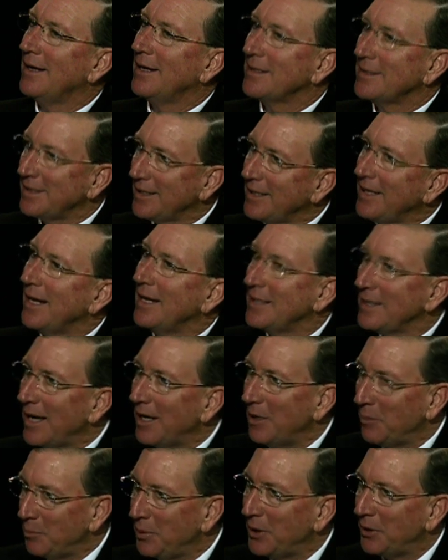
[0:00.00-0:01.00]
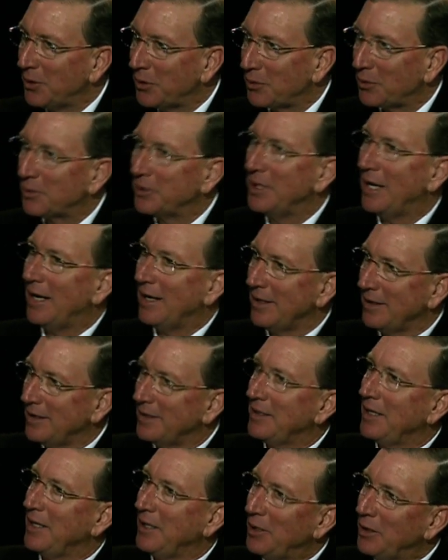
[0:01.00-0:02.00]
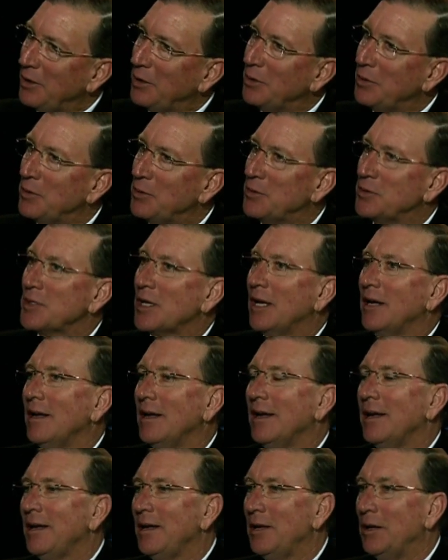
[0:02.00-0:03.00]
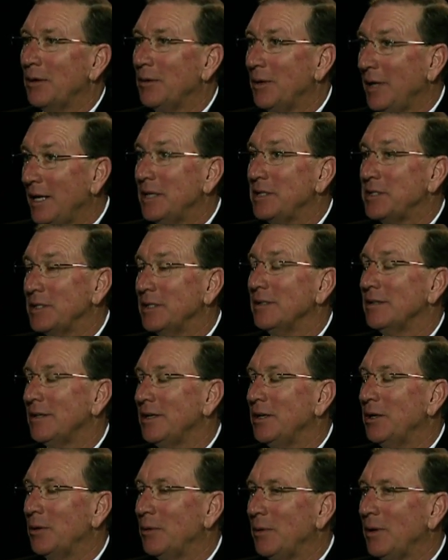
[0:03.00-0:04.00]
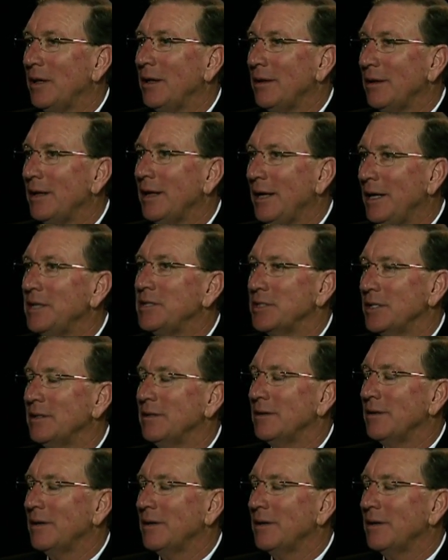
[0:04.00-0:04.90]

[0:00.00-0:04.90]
to get that empirical data that they use, you know, each and, you know, each and